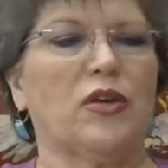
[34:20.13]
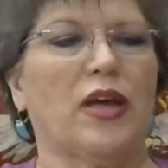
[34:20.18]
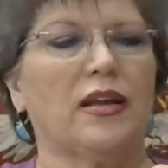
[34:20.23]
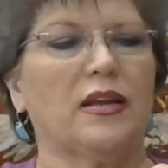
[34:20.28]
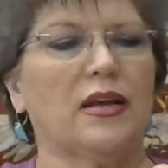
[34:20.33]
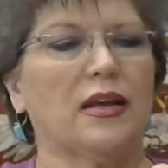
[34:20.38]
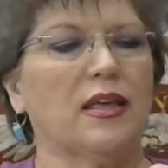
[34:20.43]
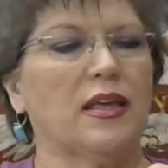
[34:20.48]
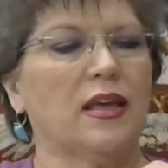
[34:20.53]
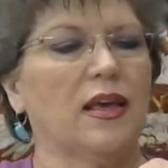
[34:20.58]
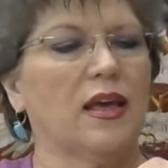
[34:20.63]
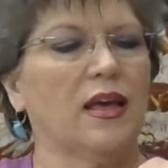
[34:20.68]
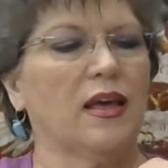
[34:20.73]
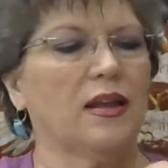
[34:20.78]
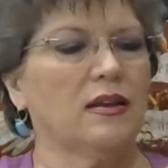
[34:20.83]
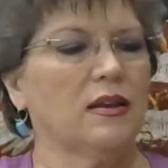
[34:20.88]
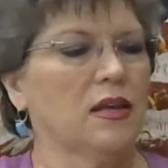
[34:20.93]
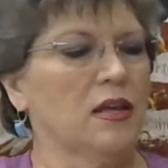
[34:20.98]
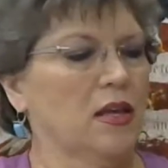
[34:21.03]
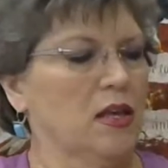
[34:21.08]
And
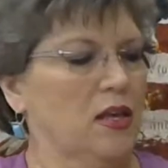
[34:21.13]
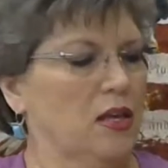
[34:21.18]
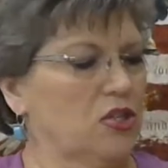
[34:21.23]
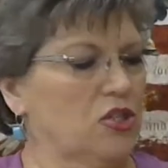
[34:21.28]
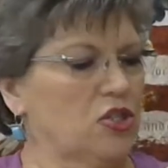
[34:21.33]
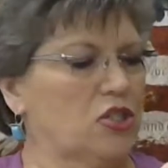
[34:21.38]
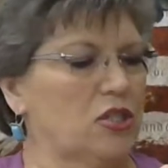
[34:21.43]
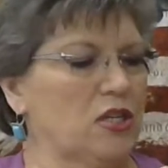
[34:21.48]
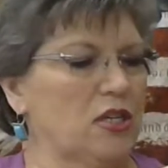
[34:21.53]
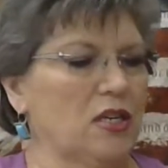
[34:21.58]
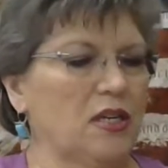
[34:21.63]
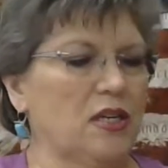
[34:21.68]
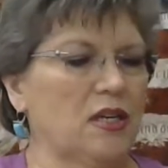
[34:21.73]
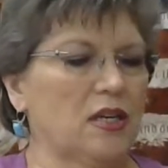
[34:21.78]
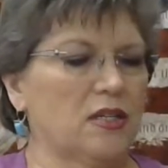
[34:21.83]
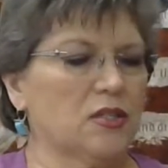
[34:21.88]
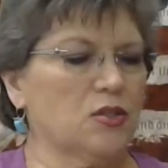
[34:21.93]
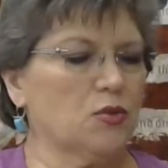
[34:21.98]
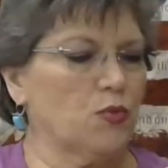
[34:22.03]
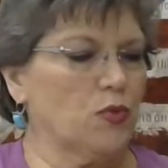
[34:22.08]
again, she
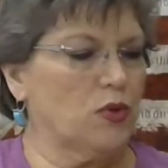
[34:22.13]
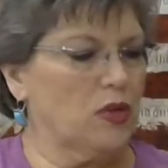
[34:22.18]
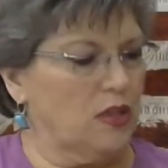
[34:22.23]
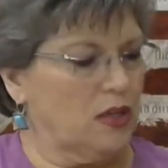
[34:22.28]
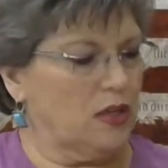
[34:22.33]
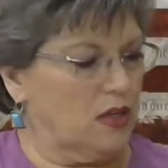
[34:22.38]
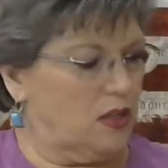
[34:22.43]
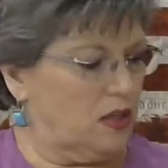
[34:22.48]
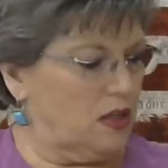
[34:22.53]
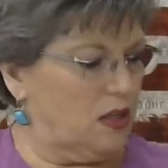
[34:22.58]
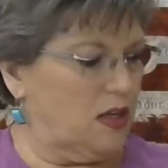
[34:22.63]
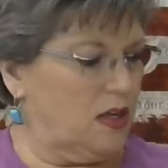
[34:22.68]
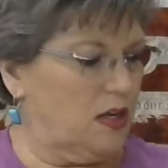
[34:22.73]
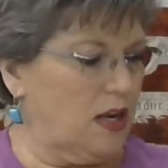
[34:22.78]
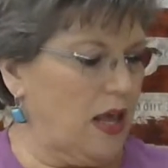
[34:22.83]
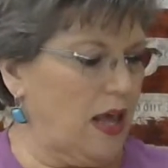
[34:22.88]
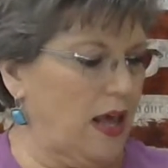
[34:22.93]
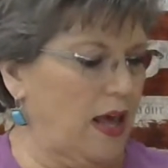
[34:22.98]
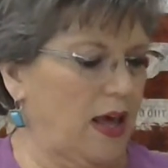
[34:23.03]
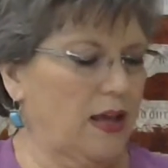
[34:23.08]
is really
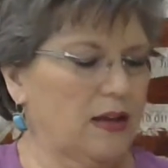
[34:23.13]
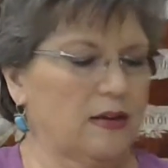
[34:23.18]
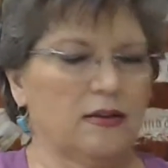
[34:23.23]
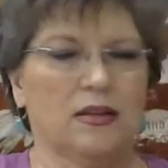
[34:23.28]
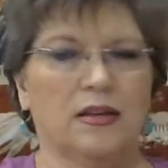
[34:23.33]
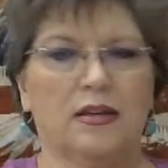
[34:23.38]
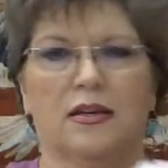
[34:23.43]
good at,